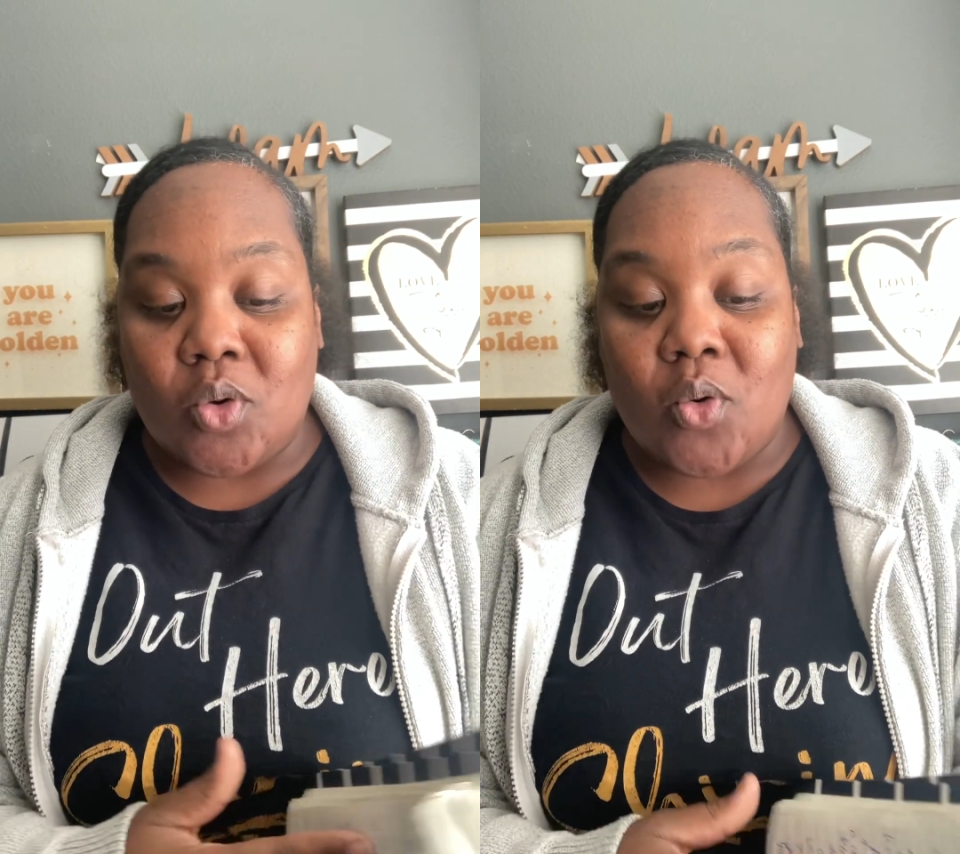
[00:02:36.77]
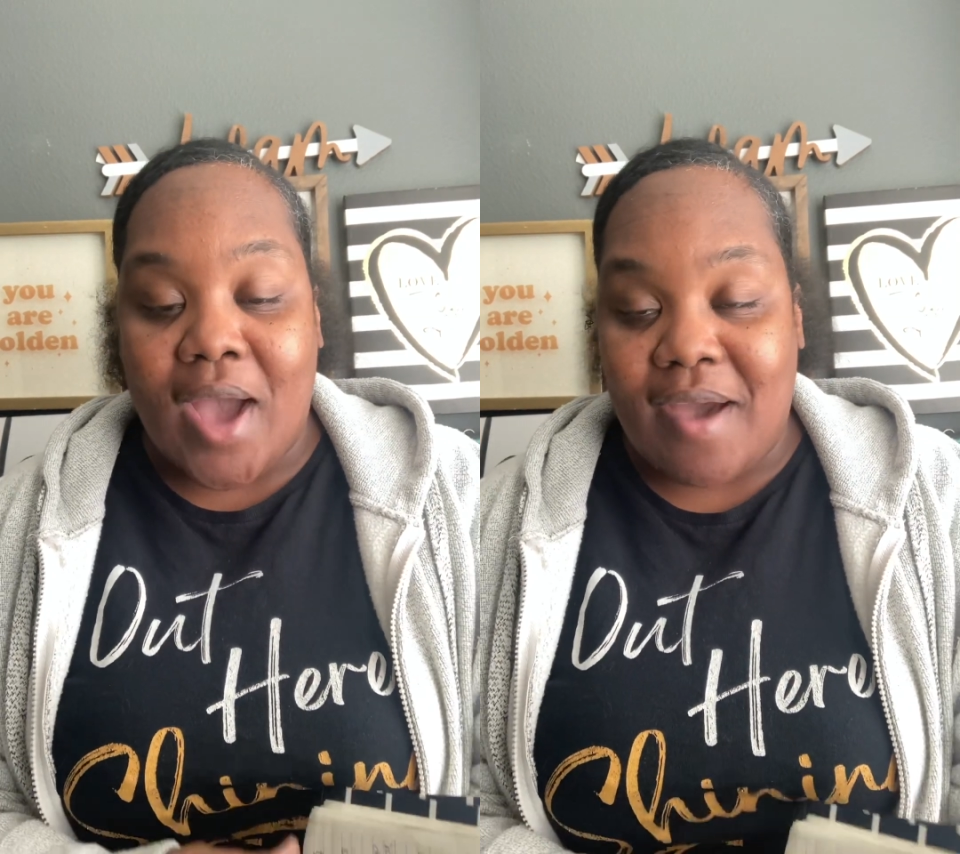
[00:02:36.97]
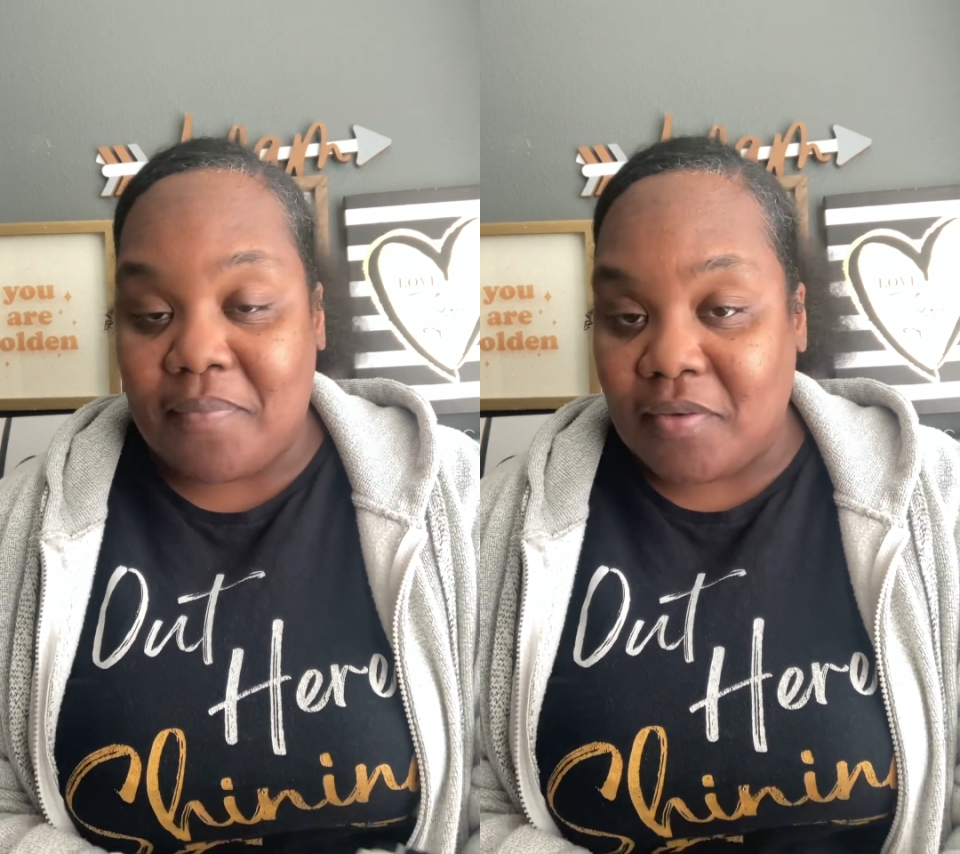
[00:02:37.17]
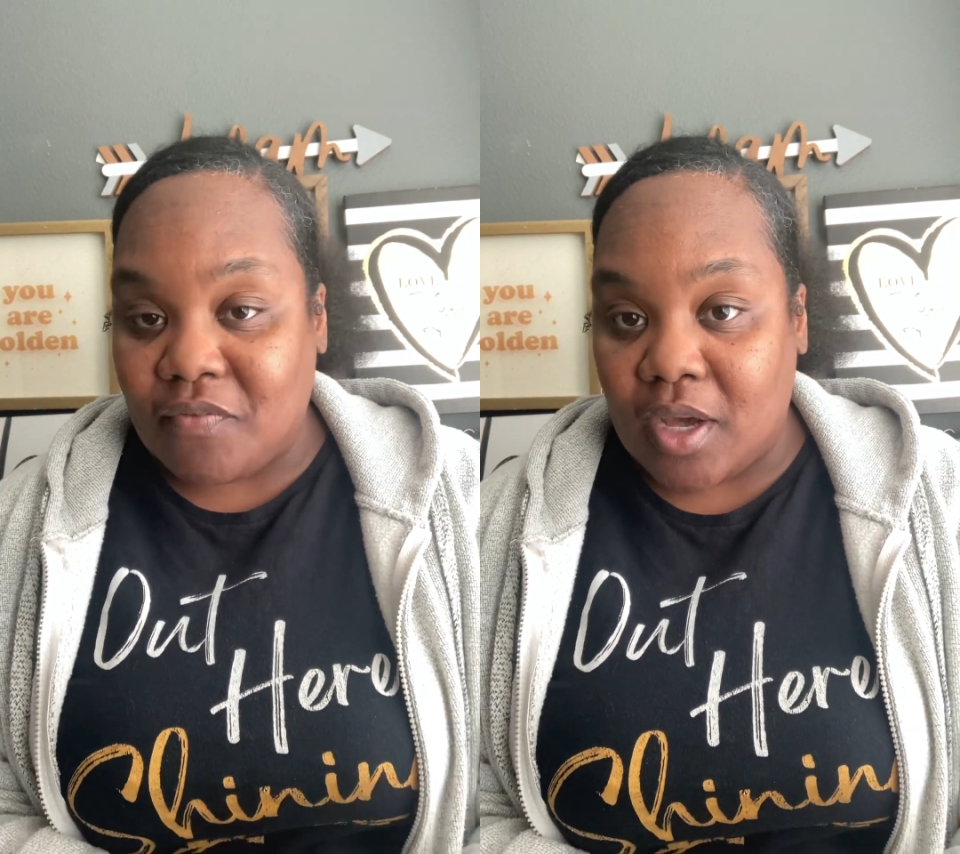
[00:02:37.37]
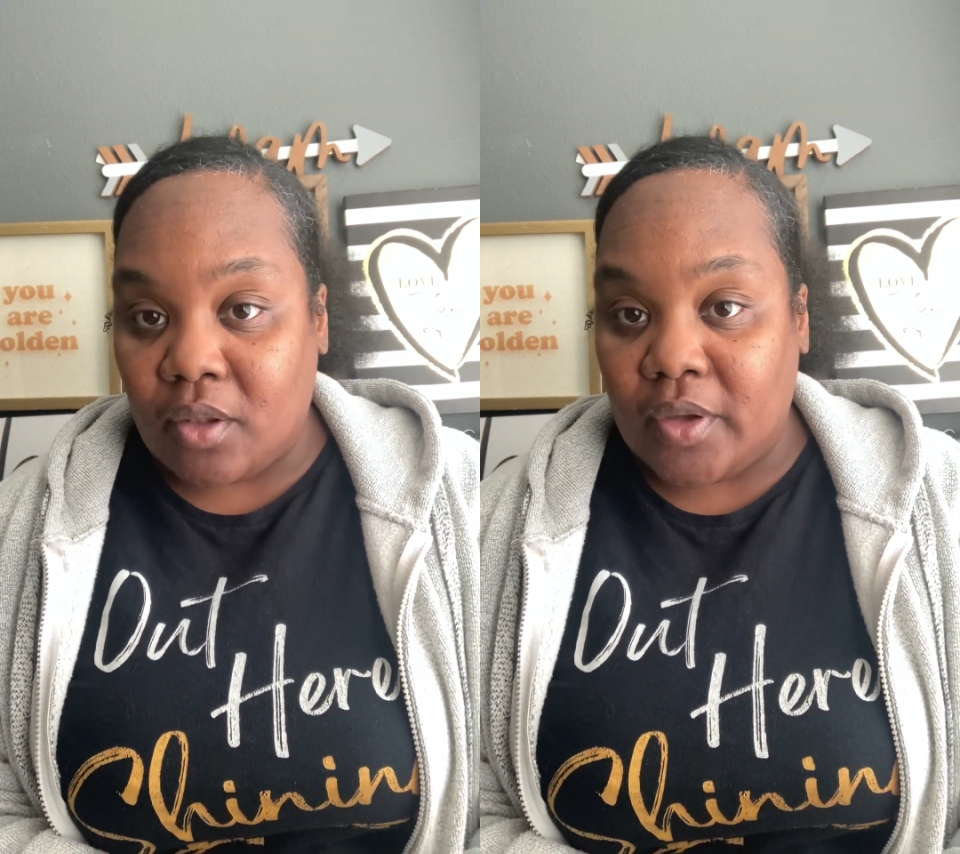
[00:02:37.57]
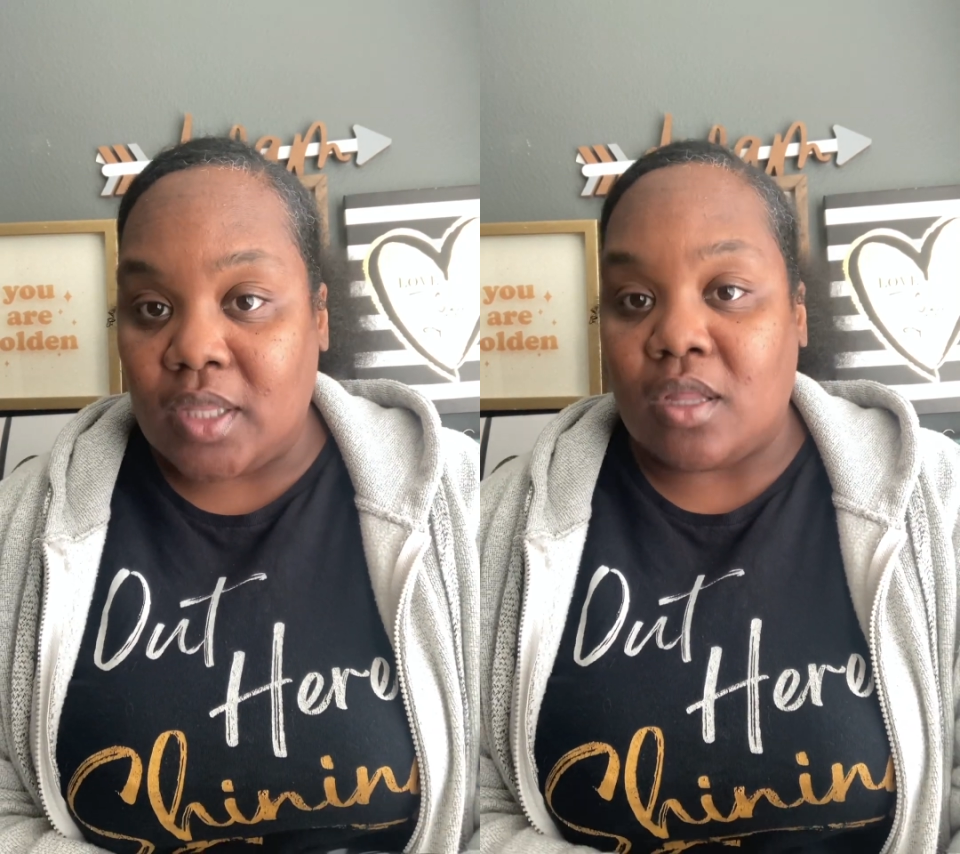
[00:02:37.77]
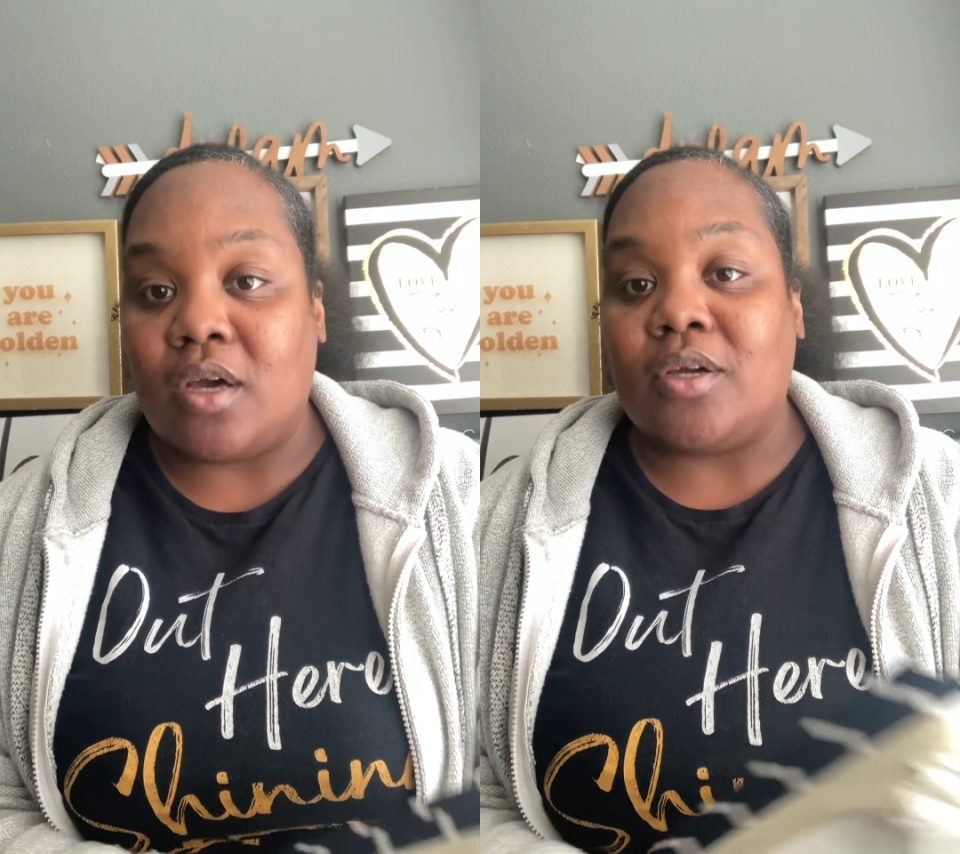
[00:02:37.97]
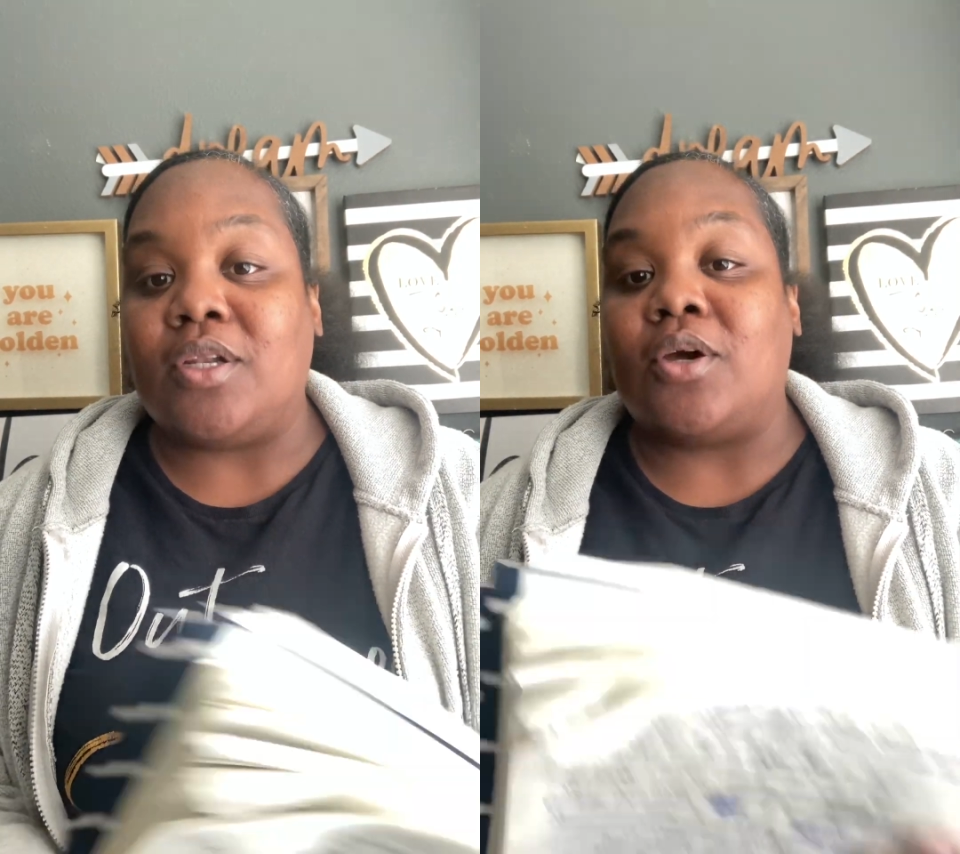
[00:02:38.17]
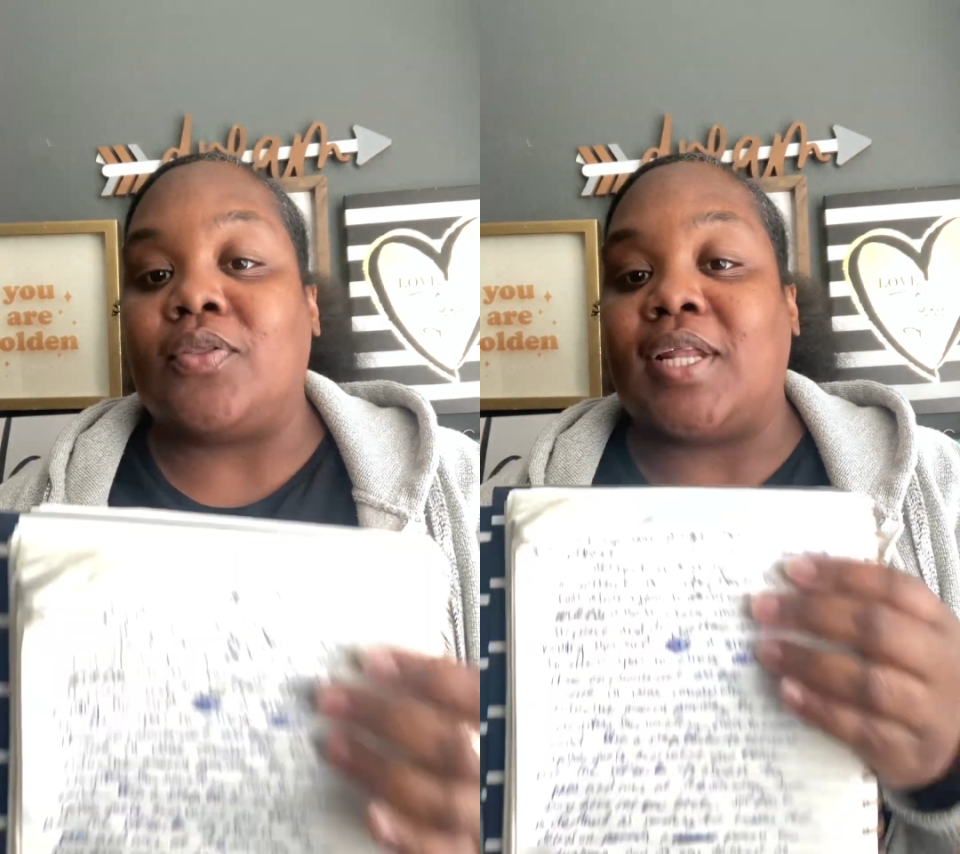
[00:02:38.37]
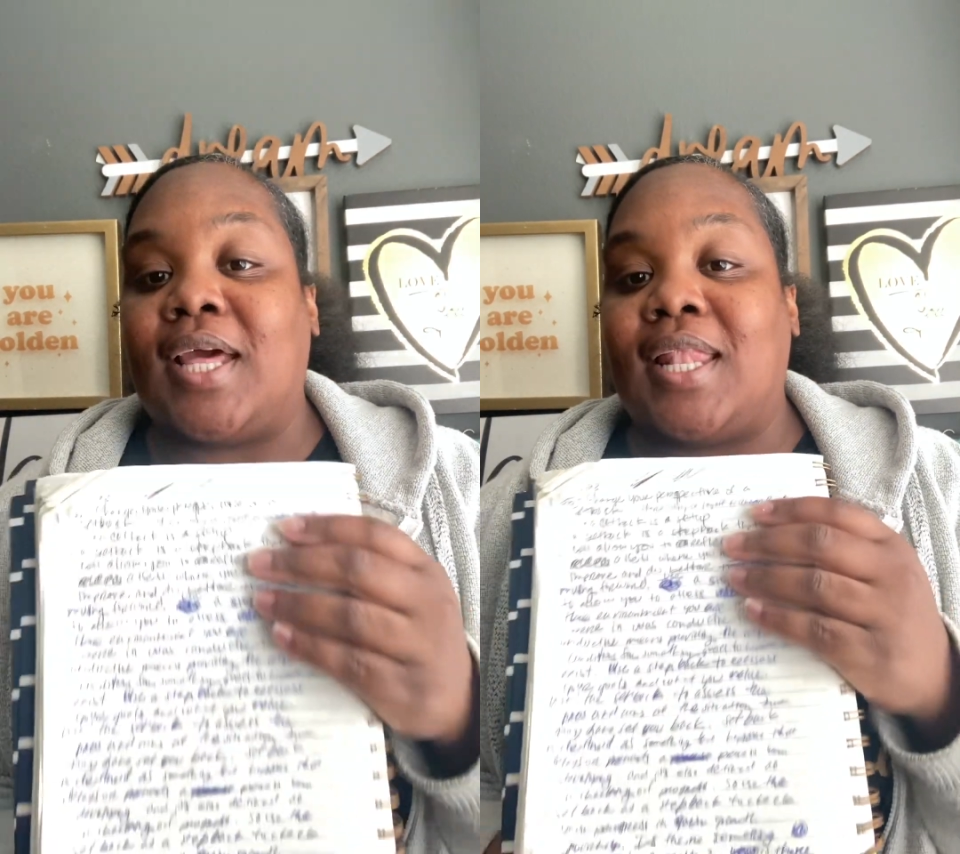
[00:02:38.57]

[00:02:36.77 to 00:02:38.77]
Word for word: who have been following along know that I